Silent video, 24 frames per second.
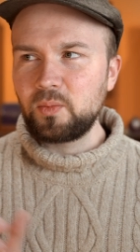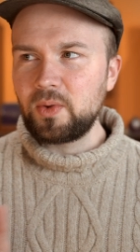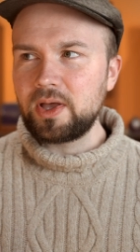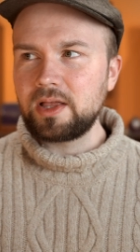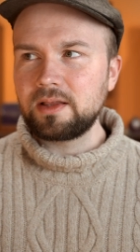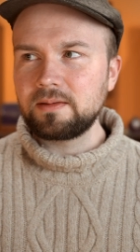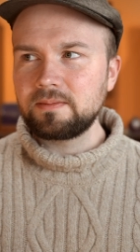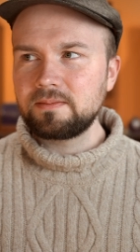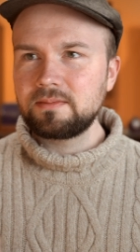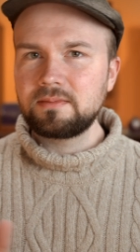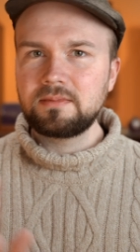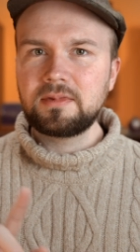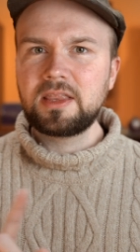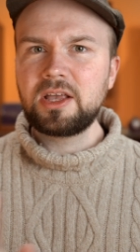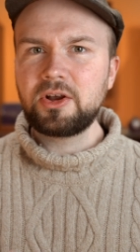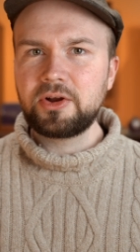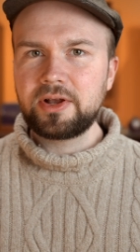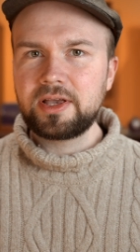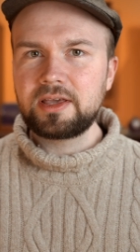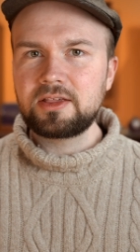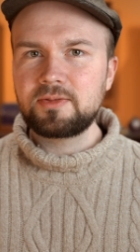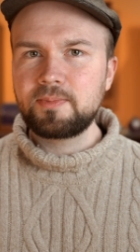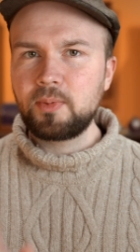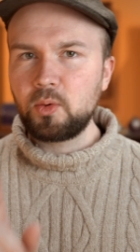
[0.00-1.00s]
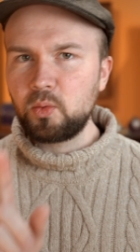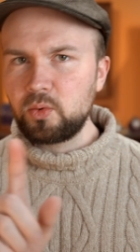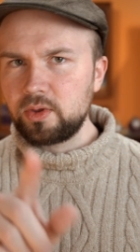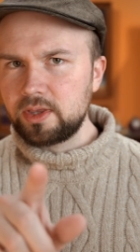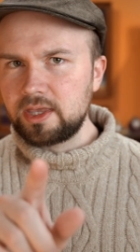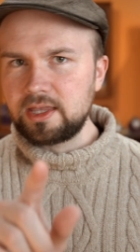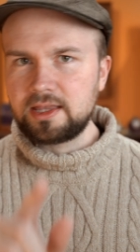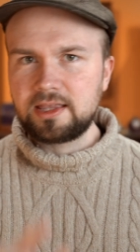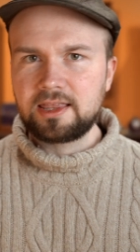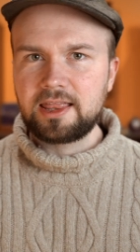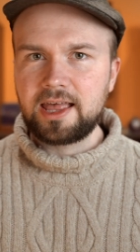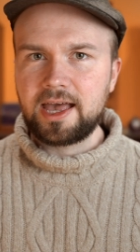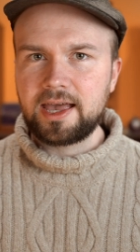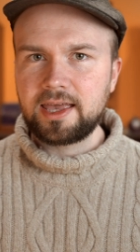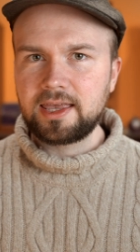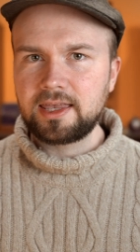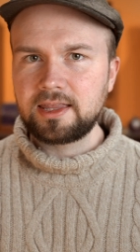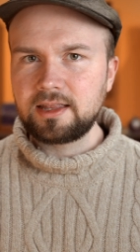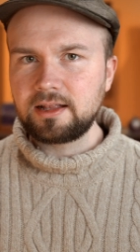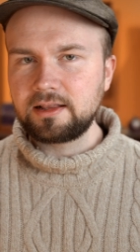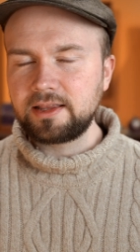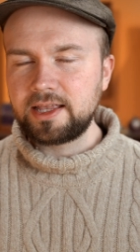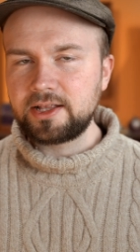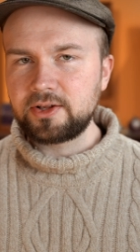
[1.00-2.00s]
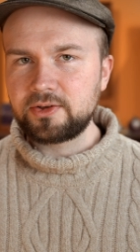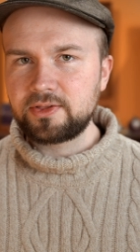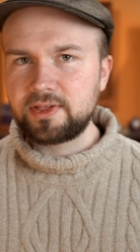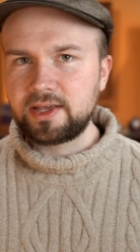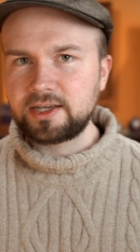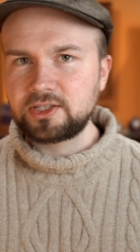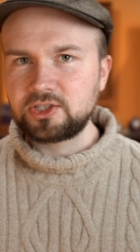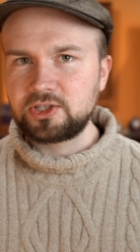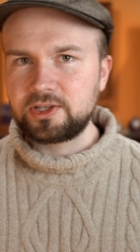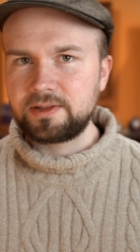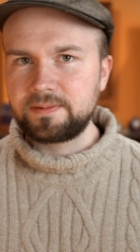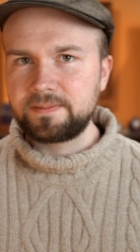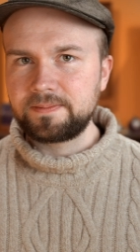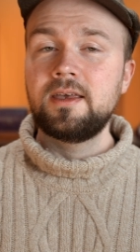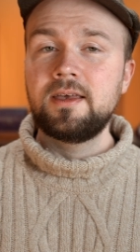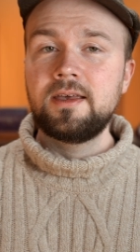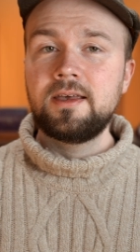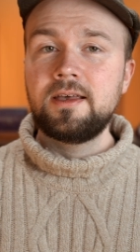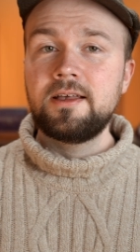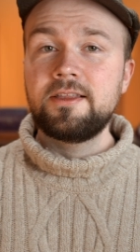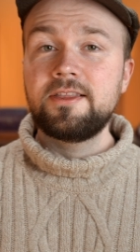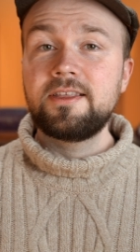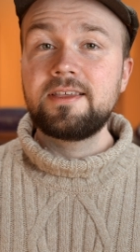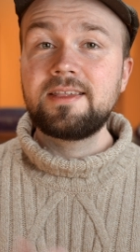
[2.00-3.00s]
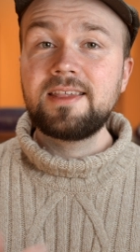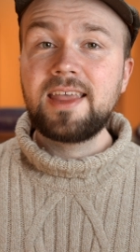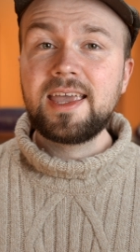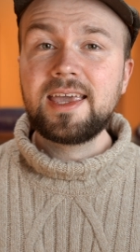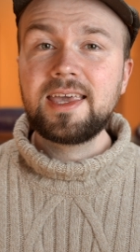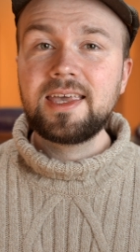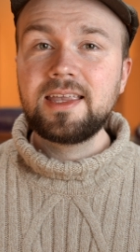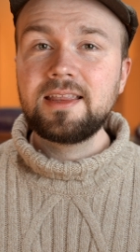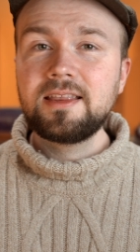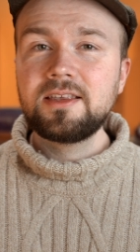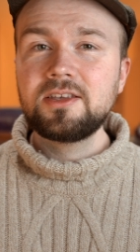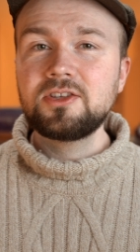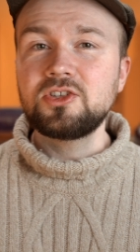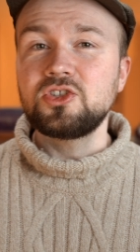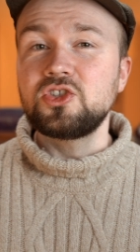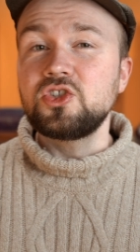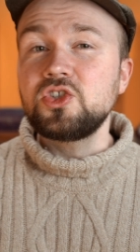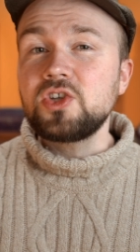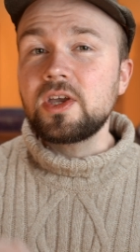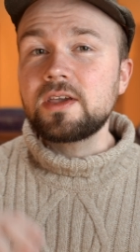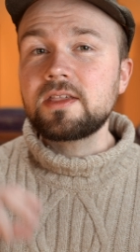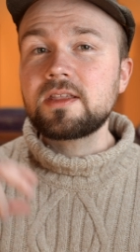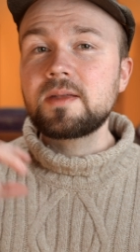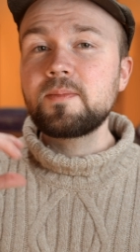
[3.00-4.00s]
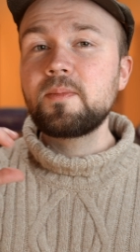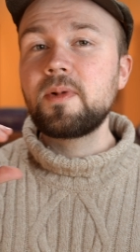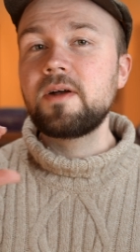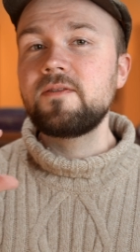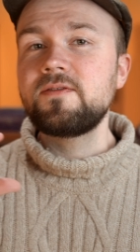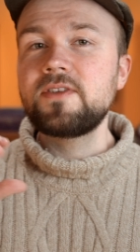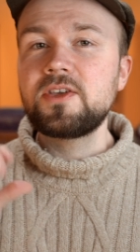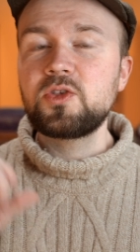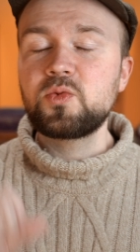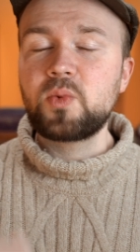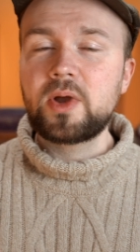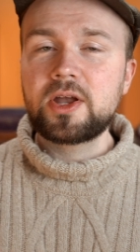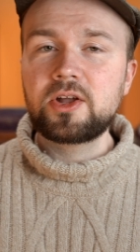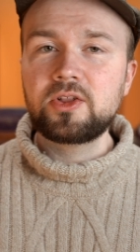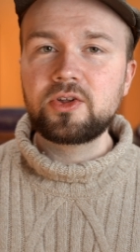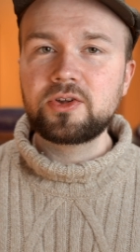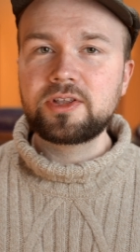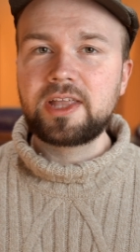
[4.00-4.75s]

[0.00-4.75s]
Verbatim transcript: Well, there is, but we'll get to that in a later section. The second, just above these regular